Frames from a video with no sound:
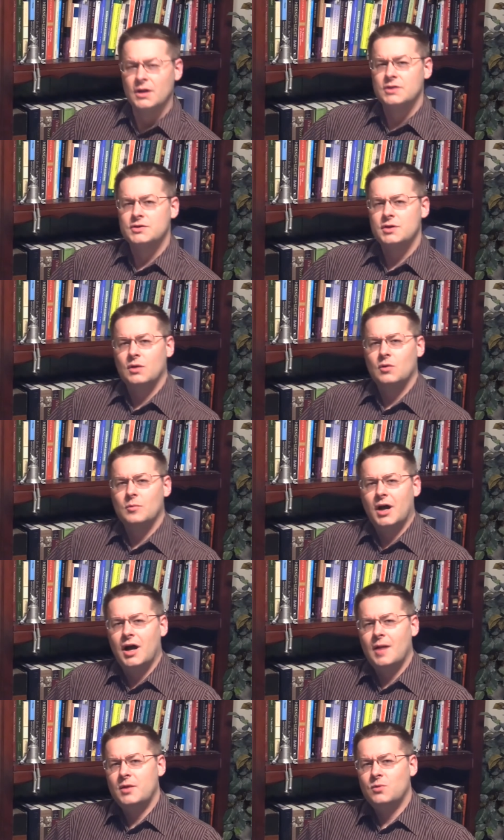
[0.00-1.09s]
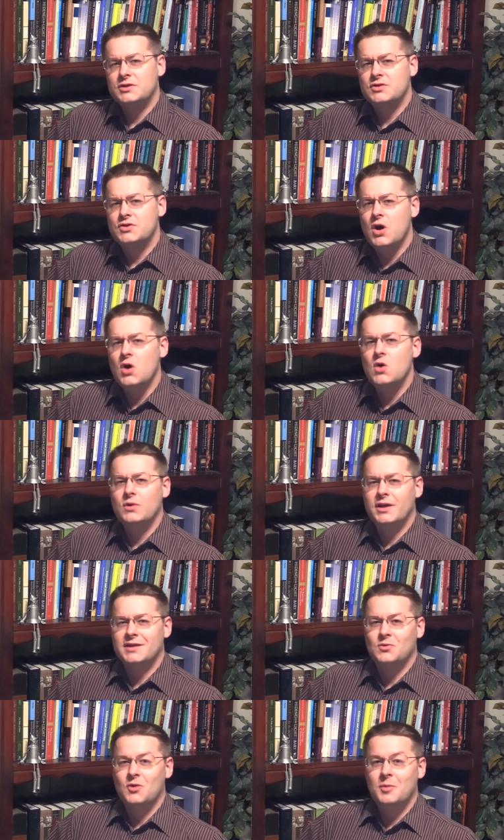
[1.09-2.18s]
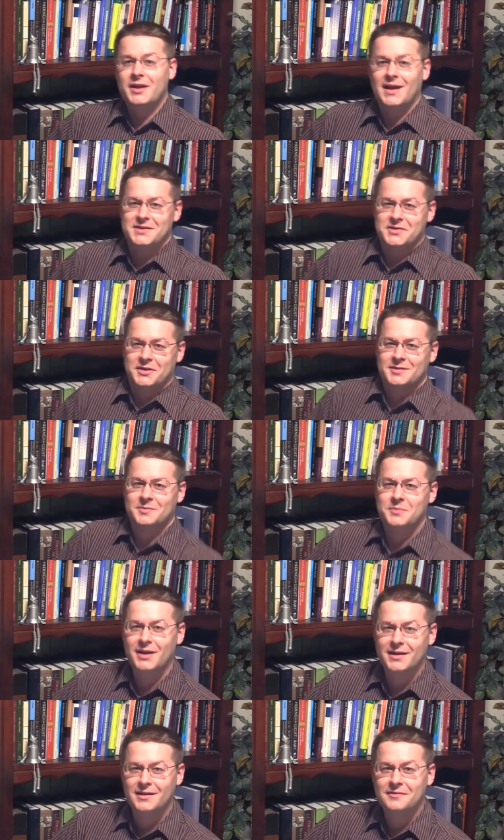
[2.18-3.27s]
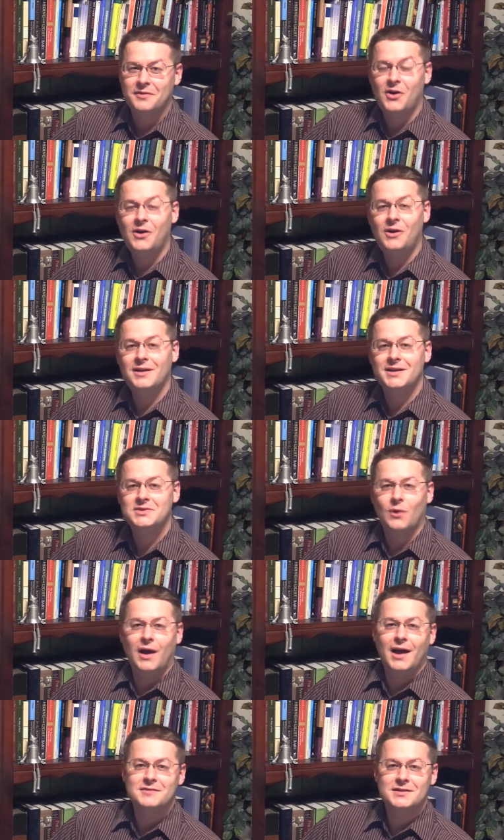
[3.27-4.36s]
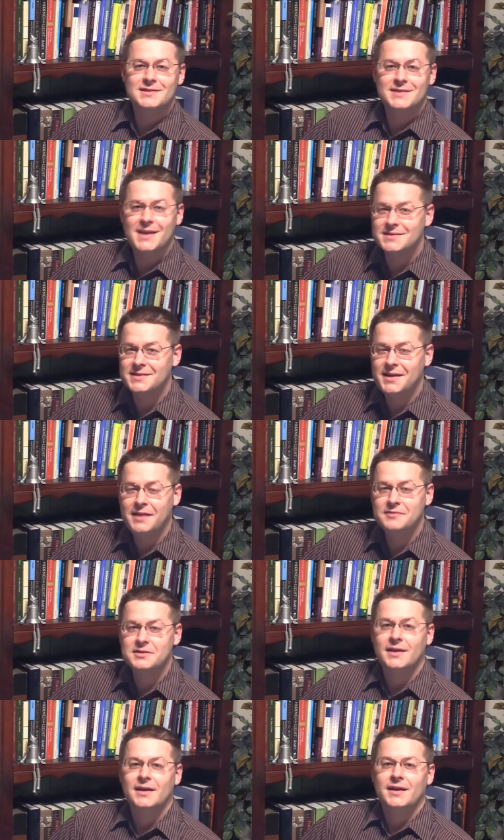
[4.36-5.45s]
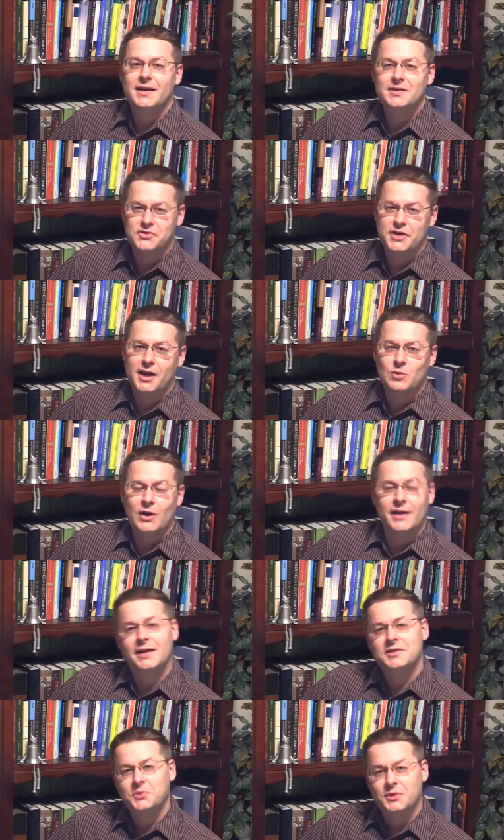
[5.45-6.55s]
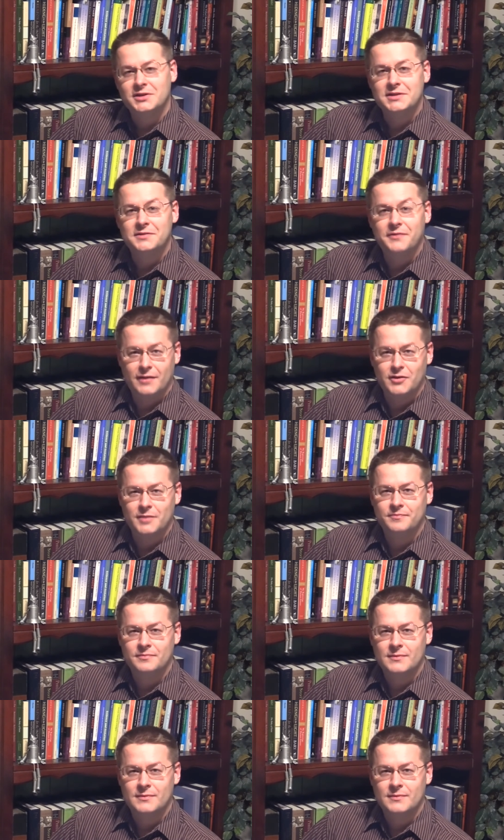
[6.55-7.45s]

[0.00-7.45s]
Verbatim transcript: So Muhammad was known as a womanizer, but of all his wives and sex slaves, his child bride Aisha was his favorite.